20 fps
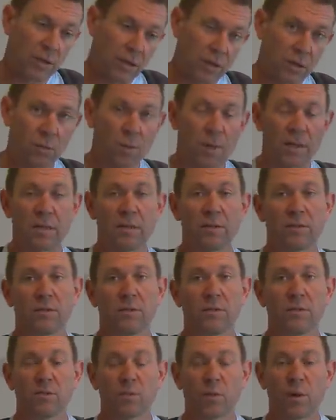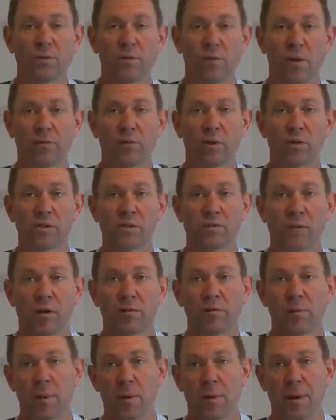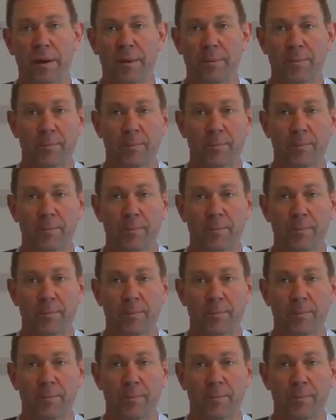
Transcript: you'd have been 25 lots of half a mil out.